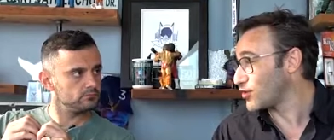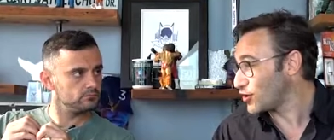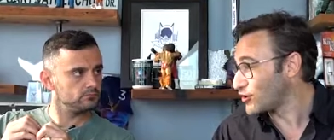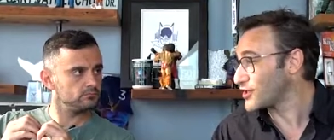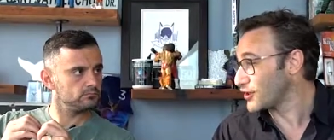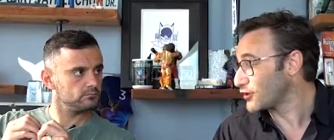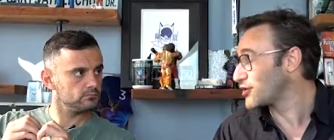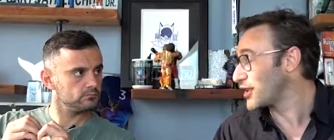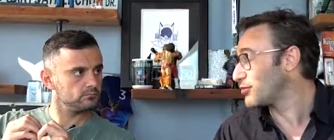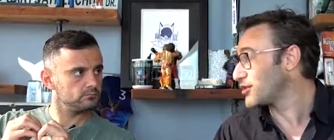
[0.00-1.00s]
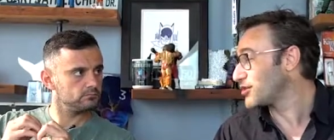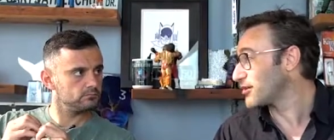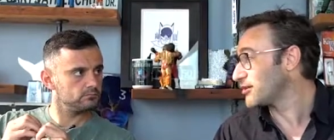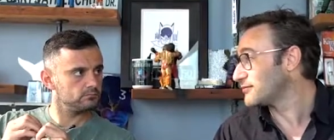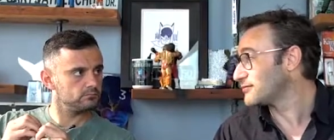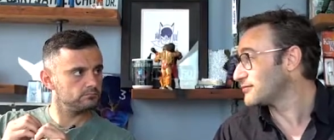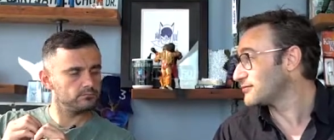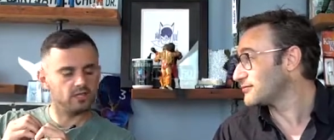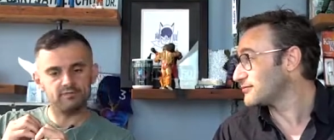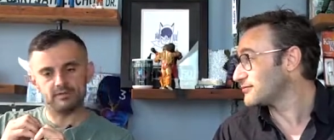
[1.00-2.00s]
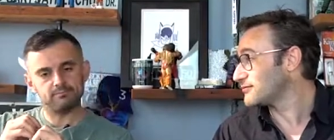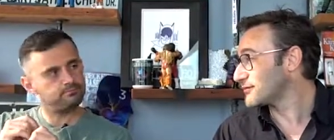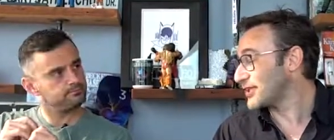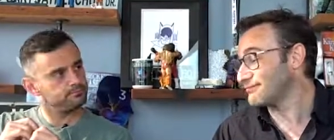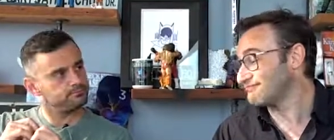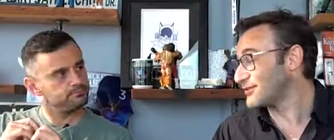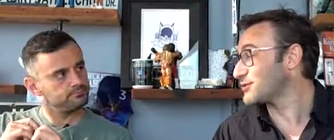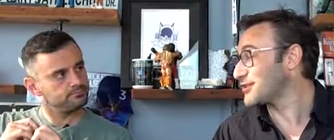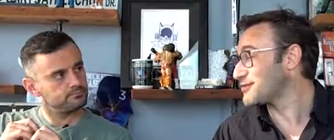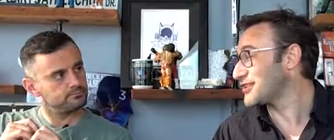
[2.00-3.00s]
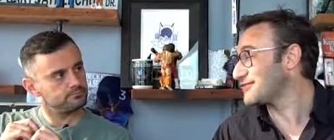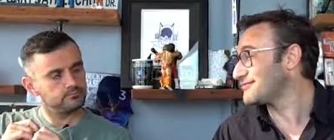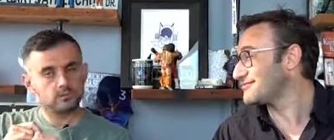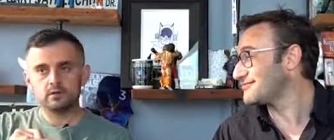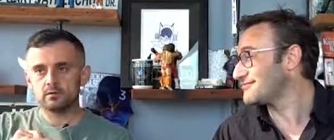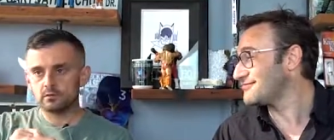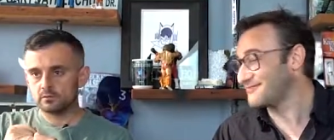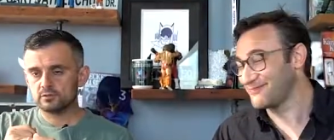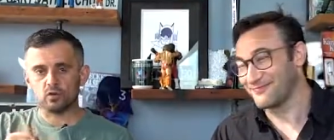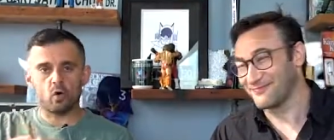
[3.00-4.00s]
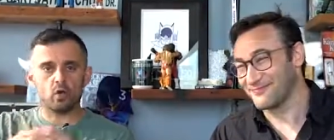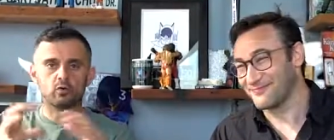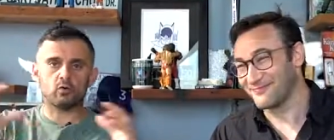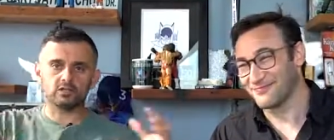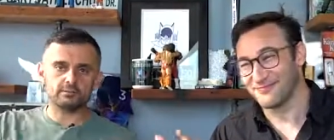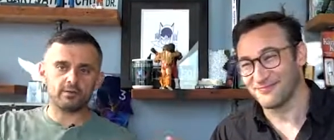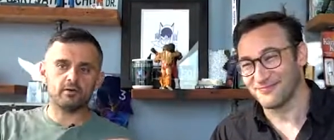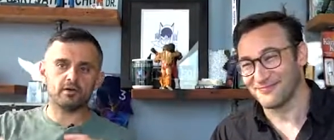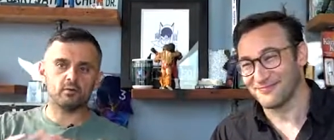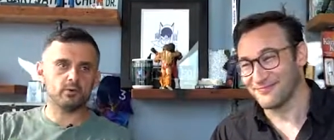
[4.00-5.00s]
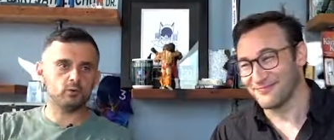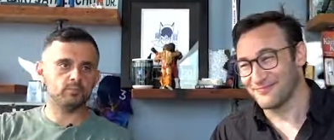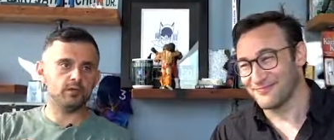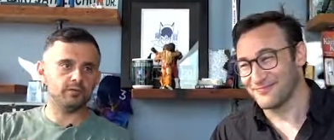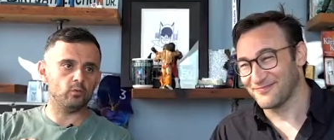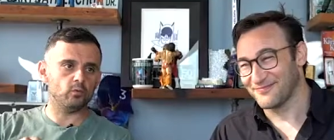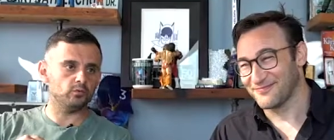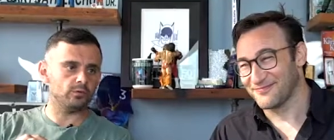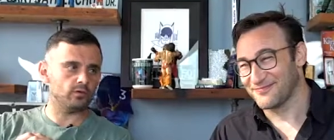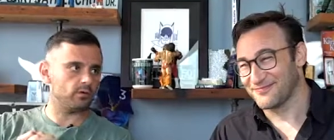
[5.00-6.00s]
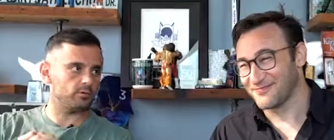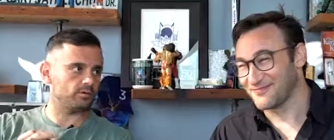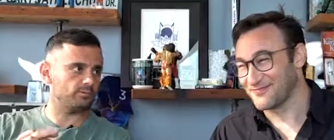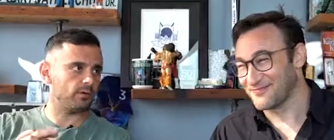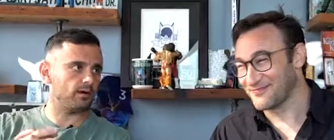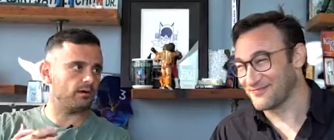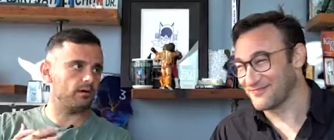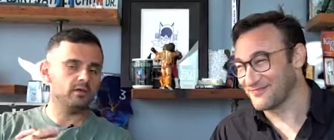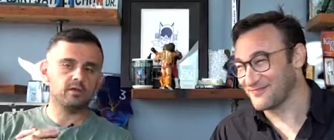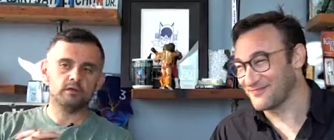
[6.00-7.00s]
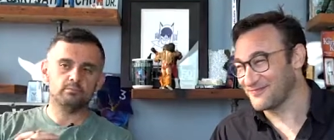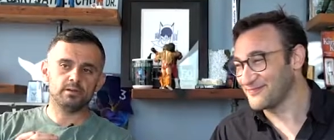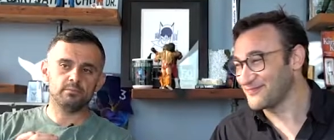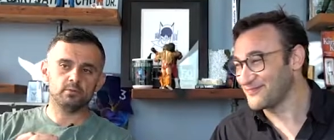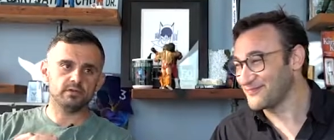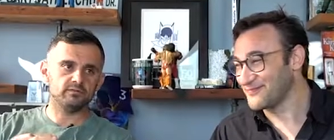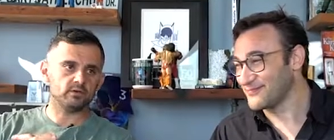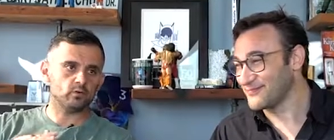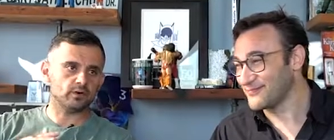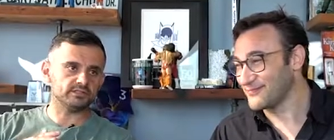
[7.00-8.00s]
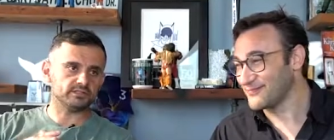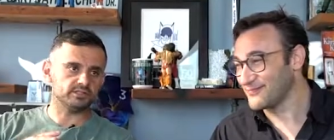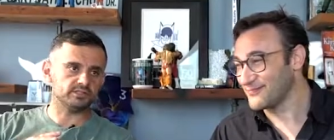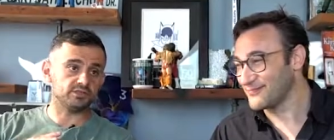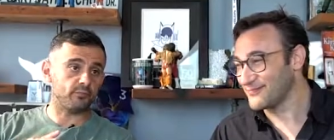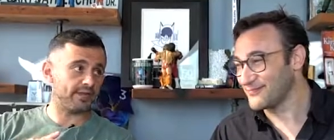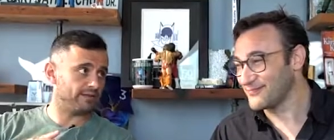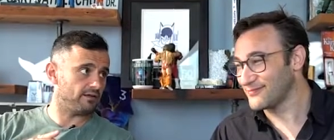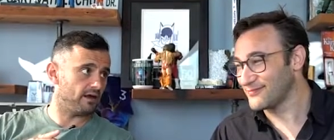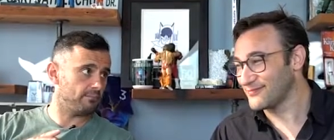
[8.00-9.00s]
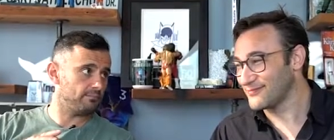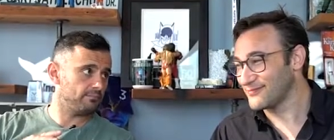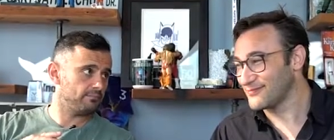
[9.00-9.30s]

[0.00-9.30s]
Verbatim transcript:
Speaker 1: because they learn to help each other. Love it. Yeah, that's what it's about.
Speaker 2: So all across America, we hope, and the world, we hope to inspire people leaving organizations three at a time.